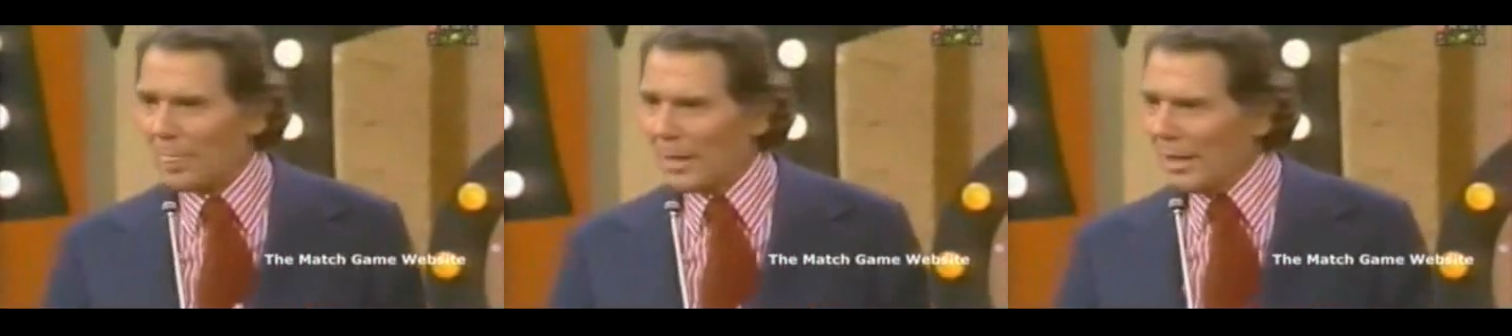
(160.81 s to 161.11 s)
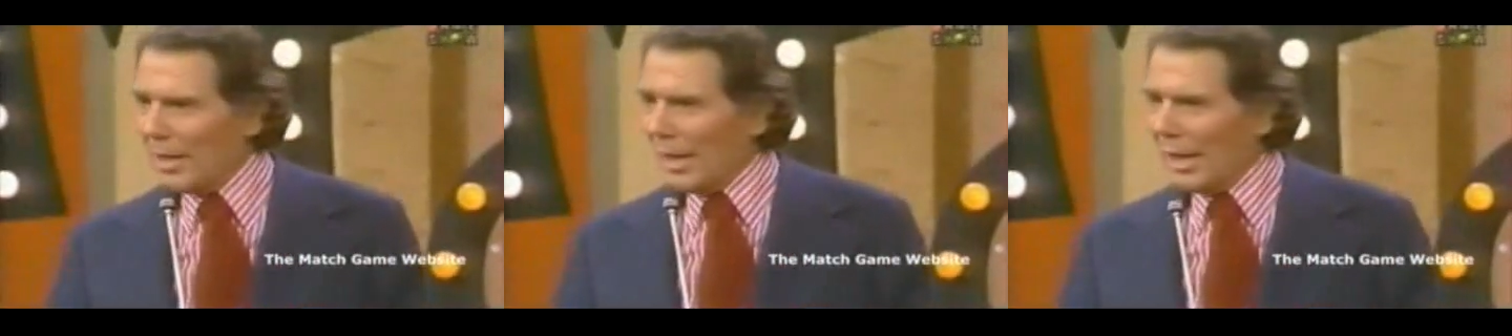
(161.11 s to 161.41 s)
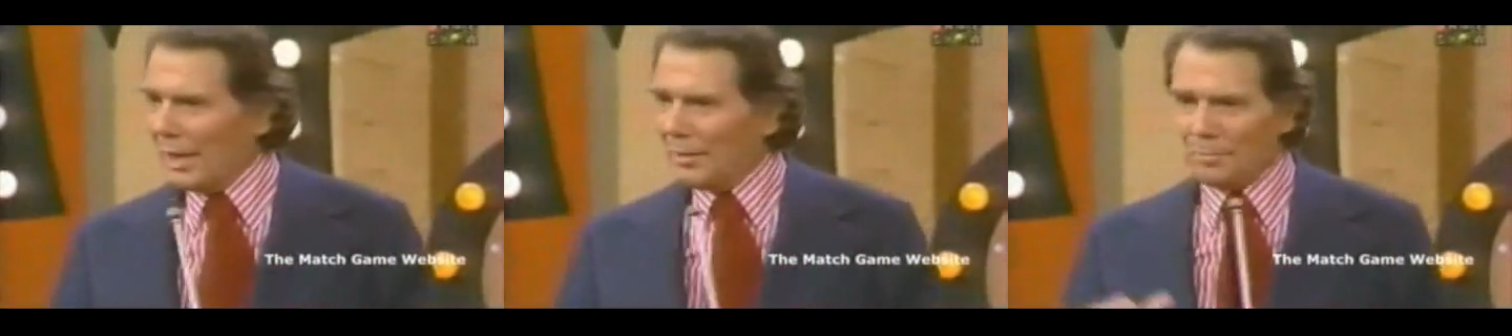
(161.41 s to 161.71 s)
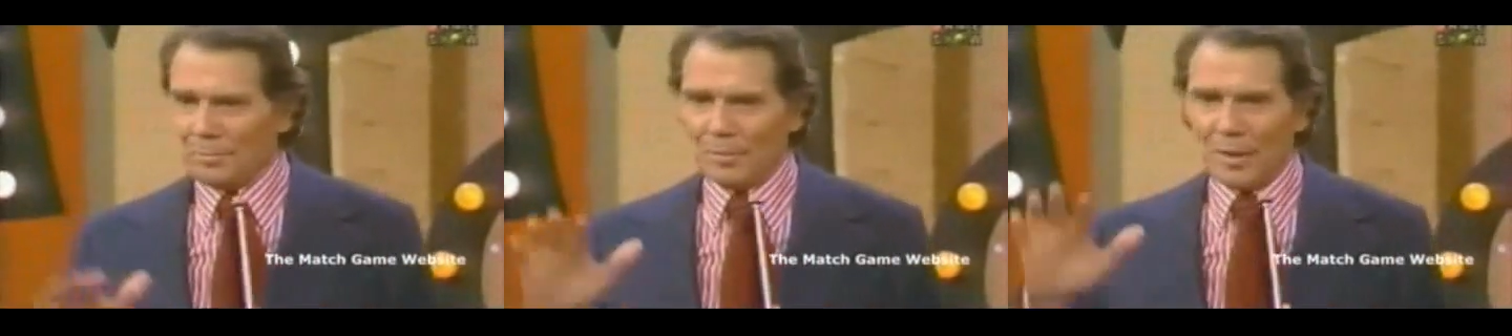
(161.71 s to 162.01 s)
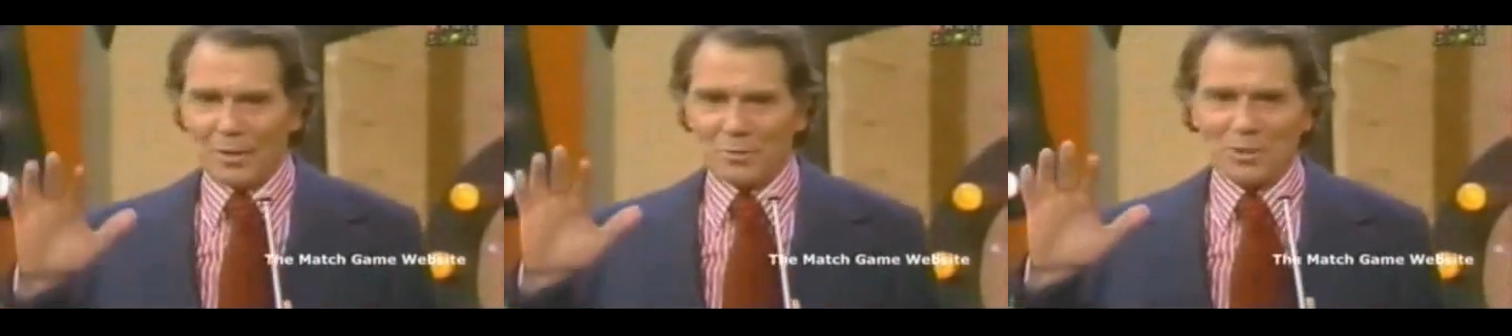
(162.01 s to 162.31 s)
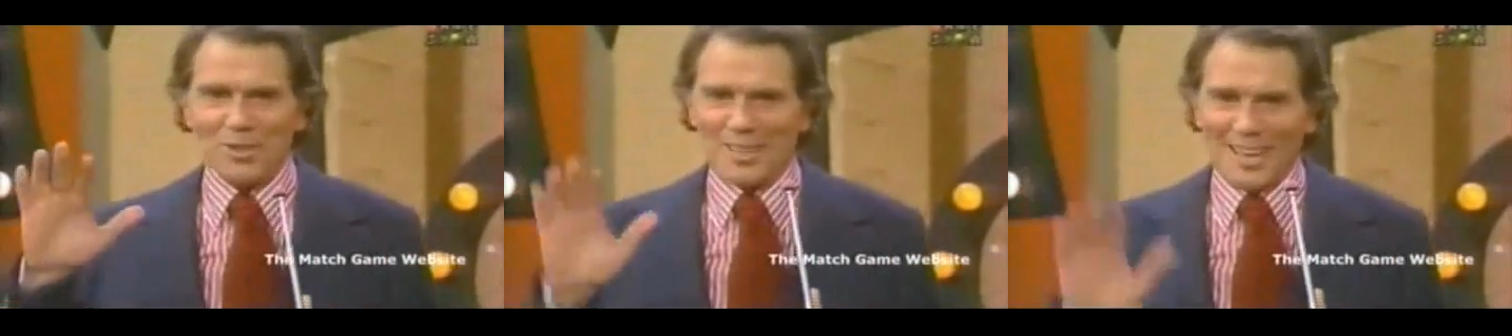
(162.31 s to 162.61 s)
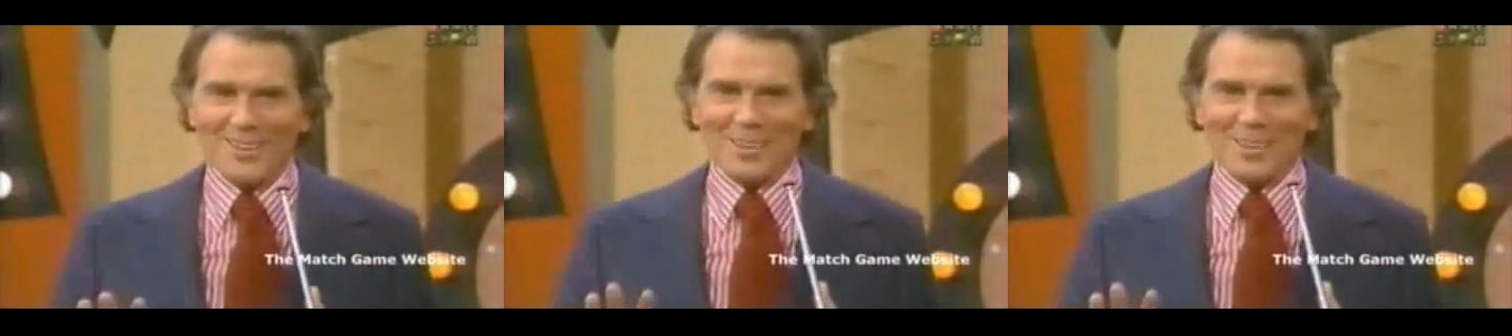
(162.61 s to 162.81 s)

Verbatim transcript: Yes. And as we say